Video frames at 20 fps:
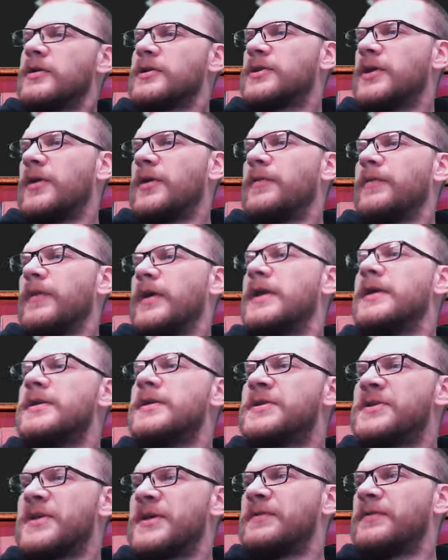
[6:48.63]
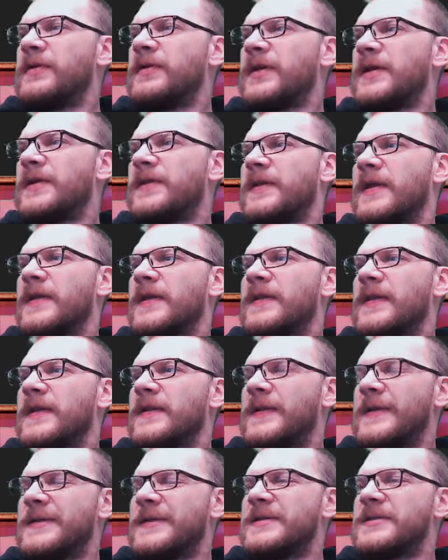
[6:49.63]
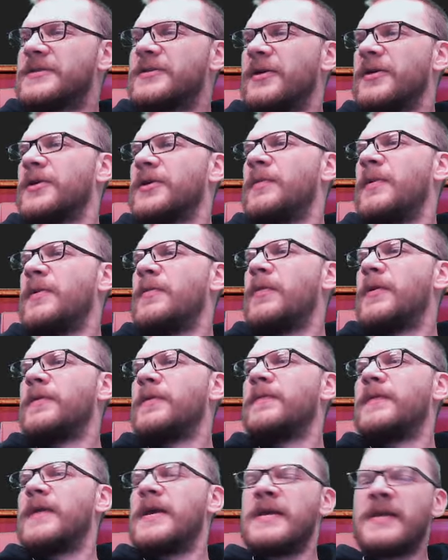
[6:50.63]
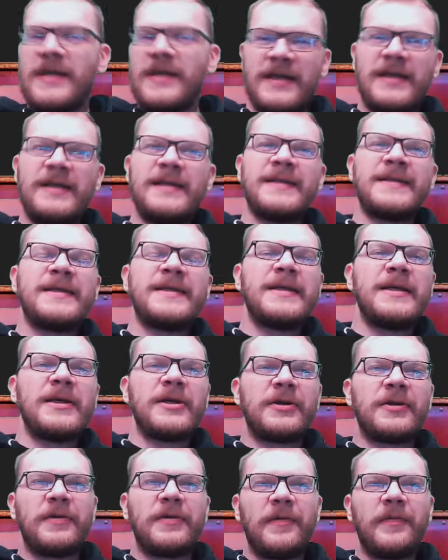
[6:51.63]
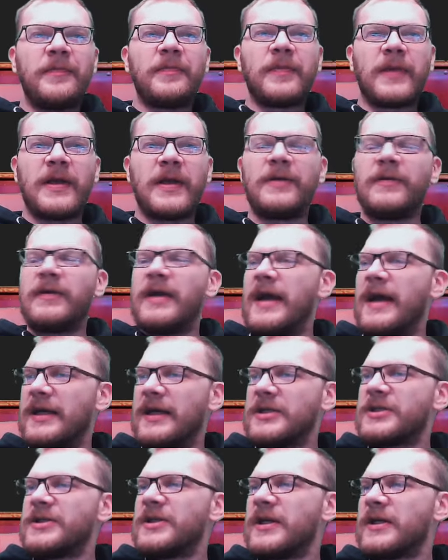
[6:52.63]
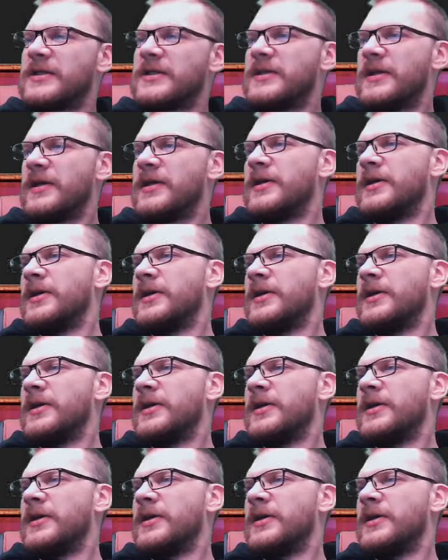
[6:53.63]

So in general, I think that this is going to be one of the easier kind of hashtags